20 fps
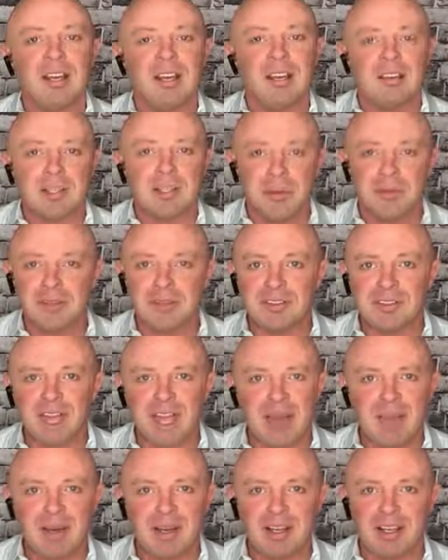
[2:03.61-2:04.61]
Some of us
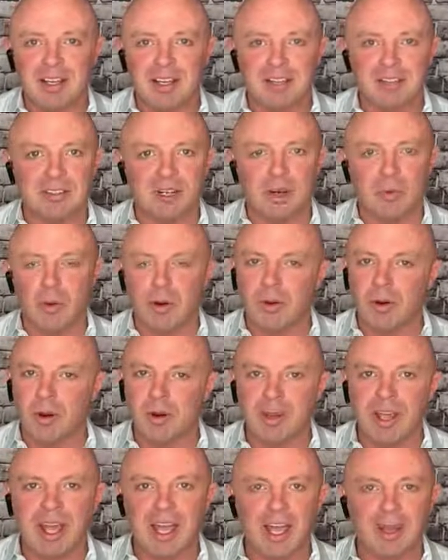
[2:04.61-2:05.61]
came into this, you know, we were
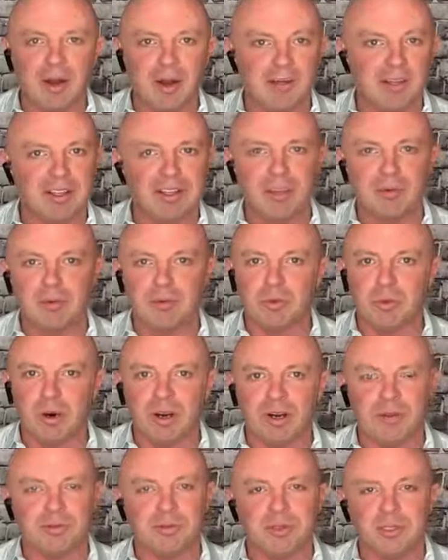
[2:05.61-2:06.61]
okay, everything was
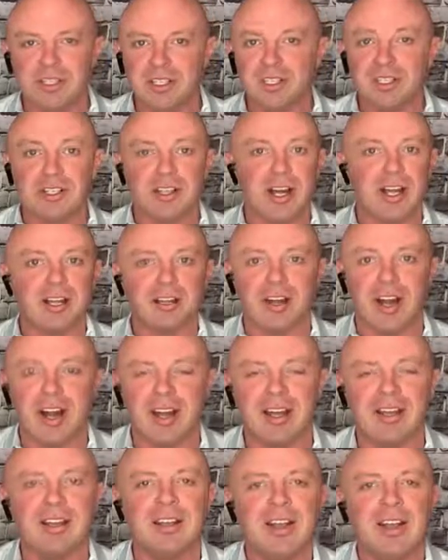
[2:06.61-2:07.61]
wonderful, good, great,
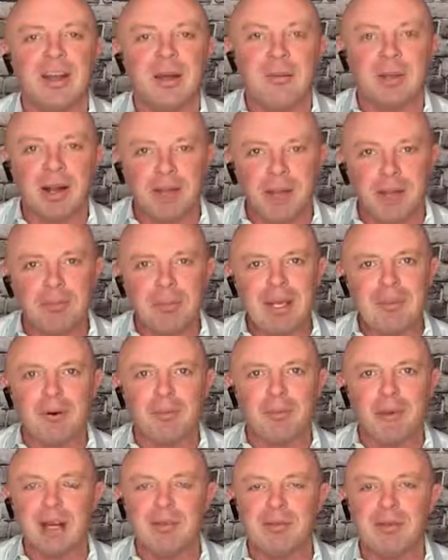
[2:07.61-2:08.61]
grand, but other people
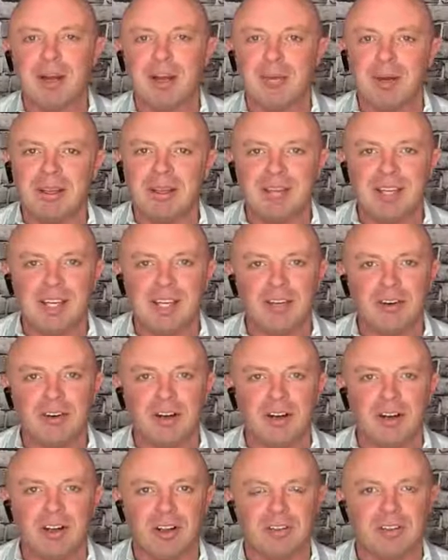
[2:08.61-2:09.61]
might have already been
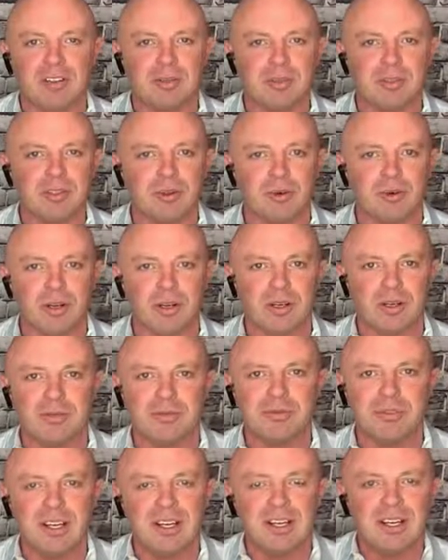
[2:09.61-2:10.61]
teetering on some sort of
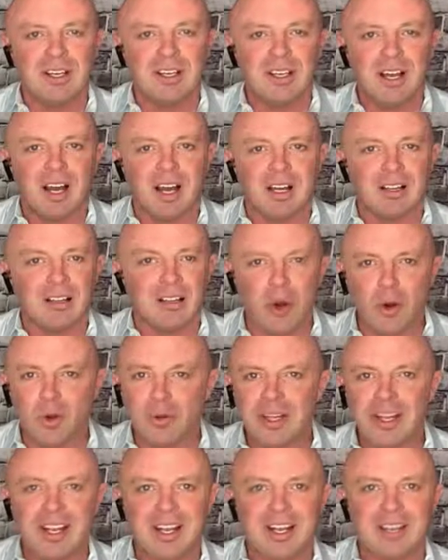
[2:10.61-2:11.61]

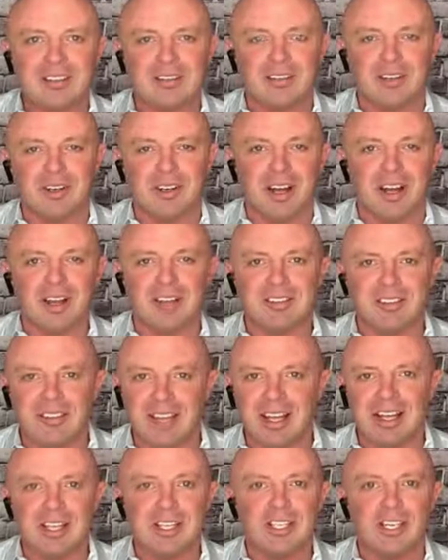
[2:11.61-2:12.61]
loneliness or
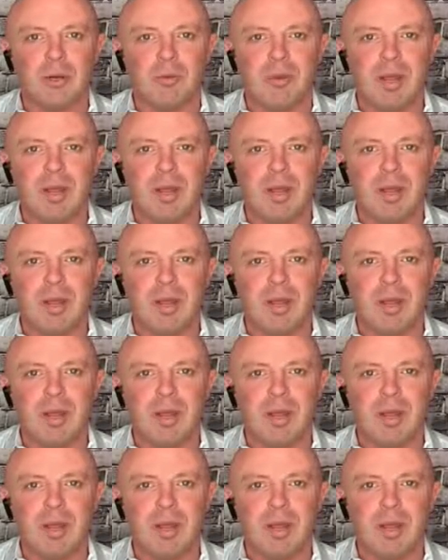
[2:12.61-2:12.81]
isolation.